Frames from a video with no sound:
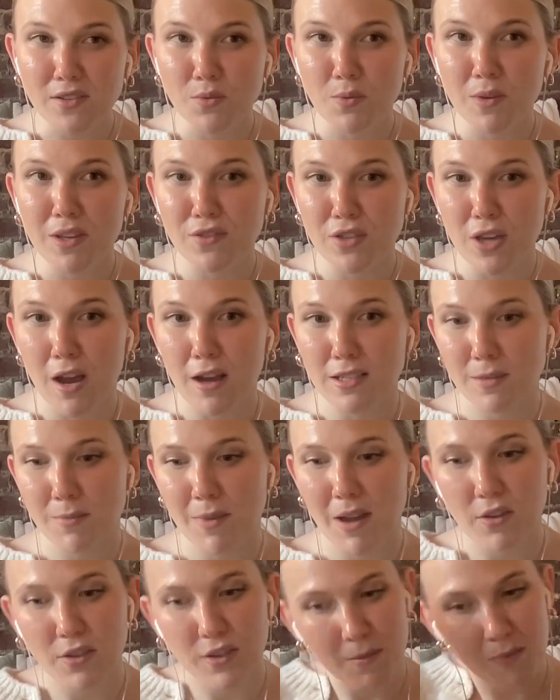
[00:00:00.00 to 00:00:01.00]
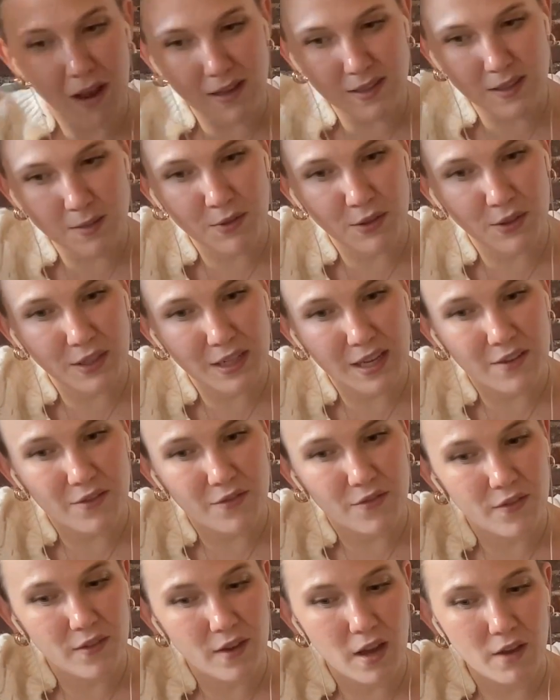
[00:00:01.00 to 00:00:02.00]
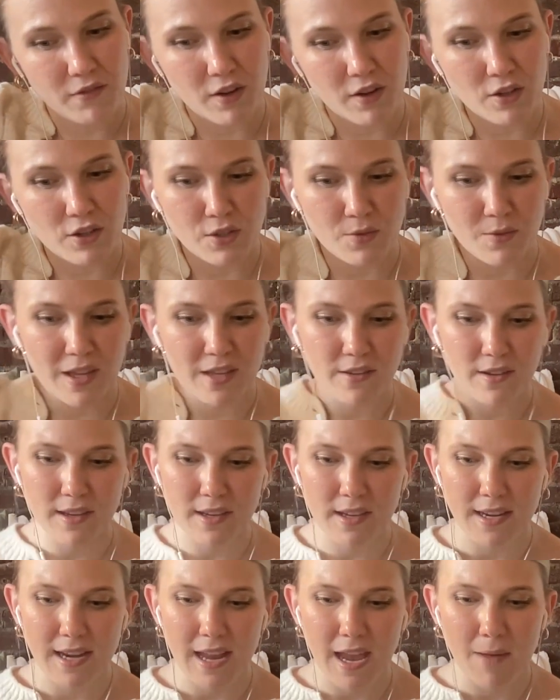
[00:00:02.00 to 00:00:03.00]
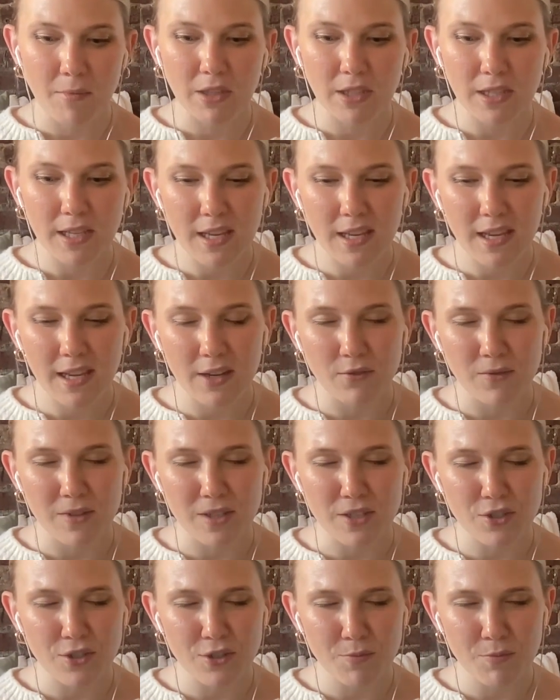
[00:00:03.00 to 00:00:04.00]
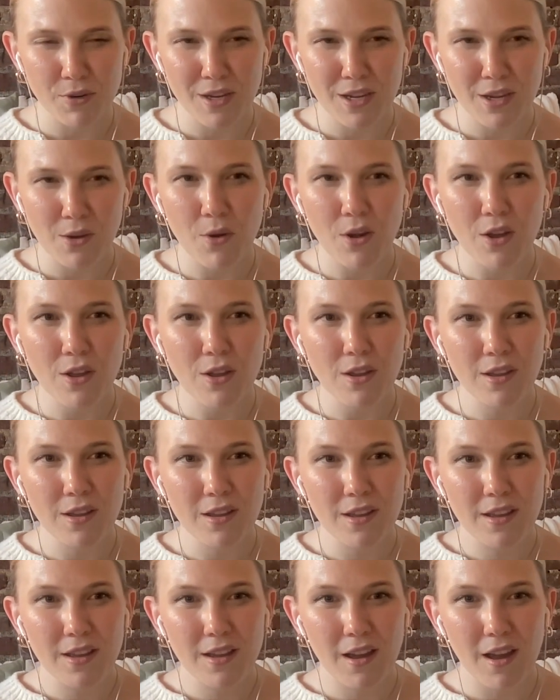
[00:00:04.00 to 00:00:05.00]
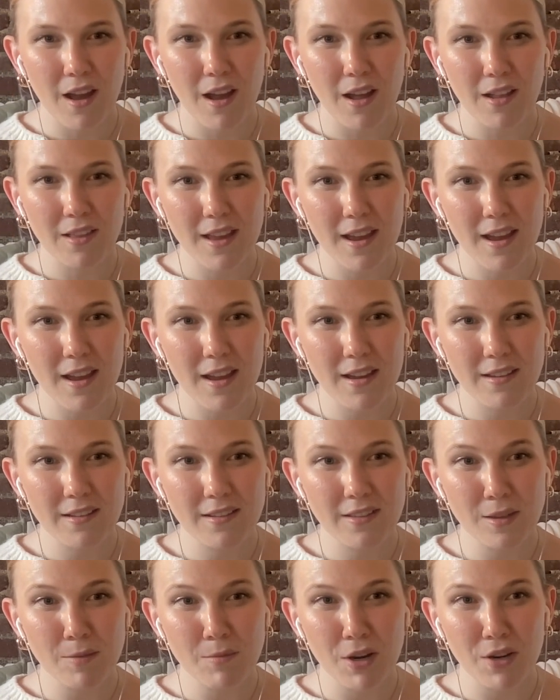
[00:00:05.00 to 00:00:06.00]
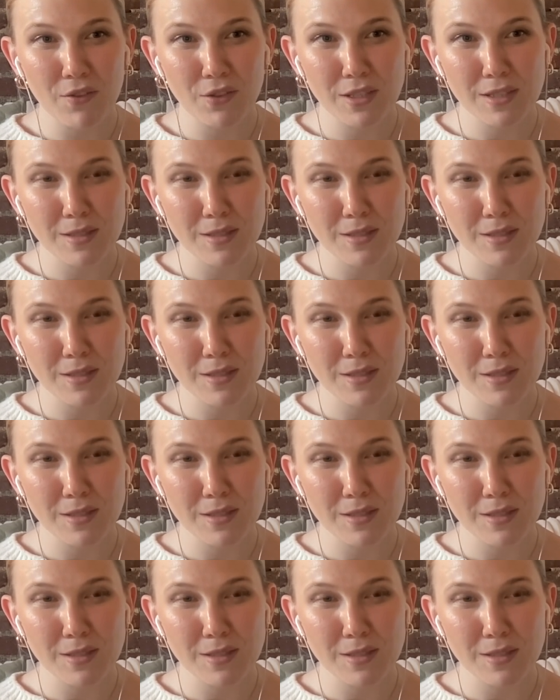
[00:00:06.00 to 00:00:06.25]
we've talked about the possibility of her doing like an Emily and Richard prequel, a la The Marvelous